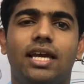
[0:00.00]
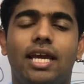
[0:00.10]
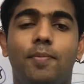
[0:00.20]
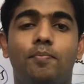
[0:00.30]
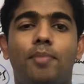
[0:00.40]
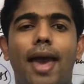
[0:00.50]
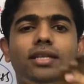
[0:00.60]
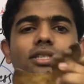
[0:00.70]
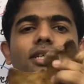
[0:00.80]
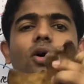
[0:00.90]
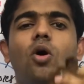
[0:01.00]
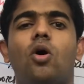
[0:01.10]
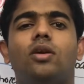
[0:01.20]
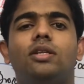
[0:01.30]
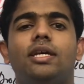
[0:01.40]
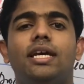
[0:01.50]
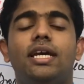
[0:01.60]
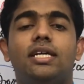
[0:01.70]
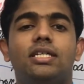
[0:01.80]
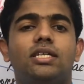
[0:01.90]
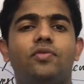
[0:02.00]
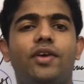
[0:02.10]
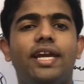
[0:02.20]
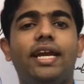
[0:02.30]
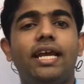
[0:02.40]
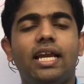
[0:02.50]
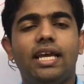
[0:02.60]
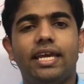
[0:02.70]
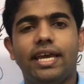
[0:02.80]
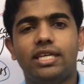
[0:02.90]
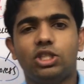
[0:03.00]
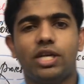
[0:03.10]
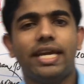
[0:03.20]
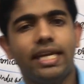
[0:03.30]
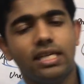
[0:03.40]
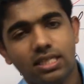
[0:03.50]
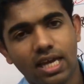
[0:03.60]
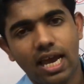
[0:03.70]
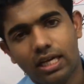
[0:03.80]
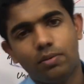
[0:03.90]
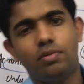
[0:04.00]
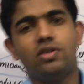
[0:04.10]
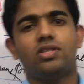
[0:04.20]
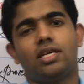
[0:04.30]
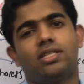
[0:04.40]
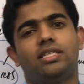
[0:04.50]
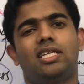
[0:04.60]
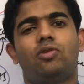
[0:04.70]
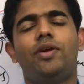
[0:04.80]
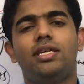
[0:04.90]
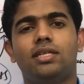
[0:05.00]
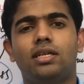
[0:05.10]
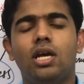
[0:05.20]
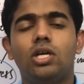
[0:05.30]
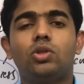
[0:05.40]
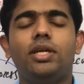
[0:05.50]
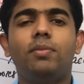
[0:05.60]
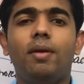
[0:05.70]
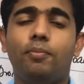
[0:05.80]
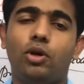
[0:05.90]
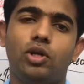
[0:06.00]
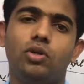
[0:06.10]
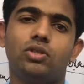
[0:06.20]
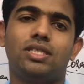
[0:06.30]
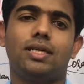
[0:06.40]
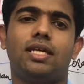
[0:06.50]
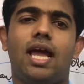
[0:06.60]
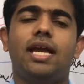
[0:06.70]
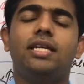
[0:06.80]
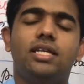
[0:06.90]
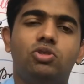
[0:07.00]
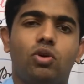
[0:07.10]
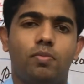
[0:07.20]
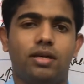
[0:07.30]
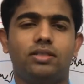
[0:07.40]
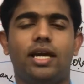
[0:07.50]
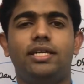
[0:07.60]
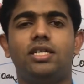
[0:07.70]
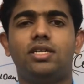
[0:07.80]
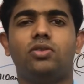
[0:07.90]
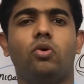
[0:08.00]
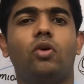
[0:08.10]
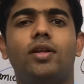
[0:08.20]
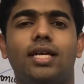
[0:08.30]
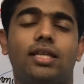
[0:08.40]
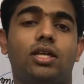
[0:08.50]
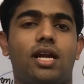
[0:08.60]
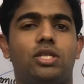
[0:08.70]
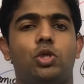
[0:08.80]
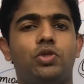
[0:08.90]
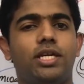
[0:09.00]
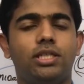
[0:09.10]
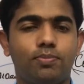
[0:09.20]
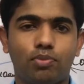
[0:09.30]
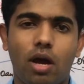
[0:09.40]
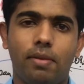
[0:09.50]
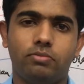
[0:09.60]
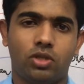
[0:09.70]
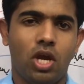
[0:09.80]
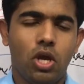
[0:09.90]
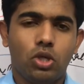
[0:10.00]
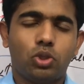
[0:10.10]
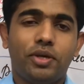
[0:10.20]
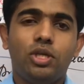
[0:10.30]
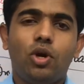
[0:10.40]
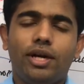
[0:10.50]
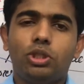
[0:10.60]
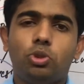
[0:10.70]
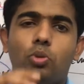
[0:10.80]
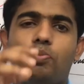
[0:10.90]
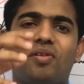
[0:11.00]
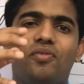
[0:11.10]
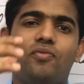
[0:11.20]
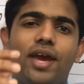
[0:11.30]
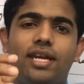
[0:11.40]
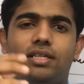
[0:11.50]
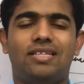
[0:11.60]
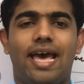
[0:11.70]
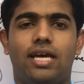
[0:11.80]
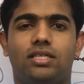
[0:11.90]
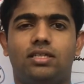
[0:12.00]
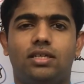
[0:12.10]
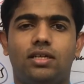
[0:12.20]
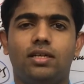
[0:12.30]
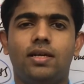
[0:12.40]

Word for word: impacted on the very delicate tendons and bursas at that region. So it may produce tendonitis or bursitis or other associated problems. So in order to prevent that, uh,